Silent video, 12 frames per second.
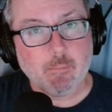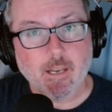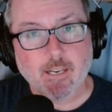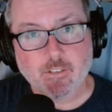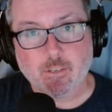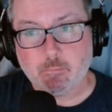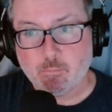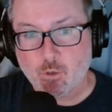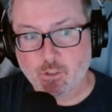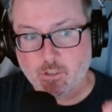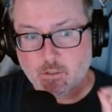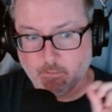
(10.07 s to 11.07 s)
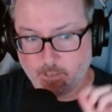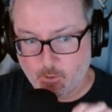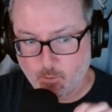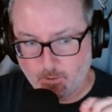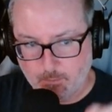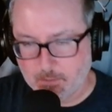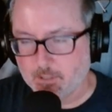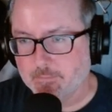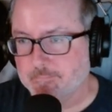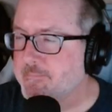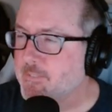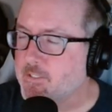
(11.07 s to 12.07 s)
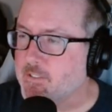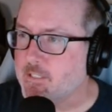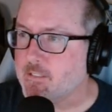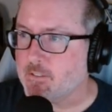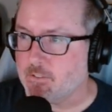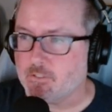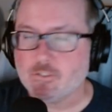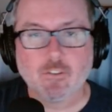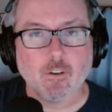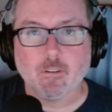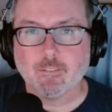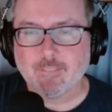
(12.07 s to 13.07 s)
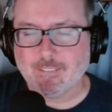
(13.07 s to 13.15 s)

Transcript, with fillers: I actually pushed the record button, so that's a good start.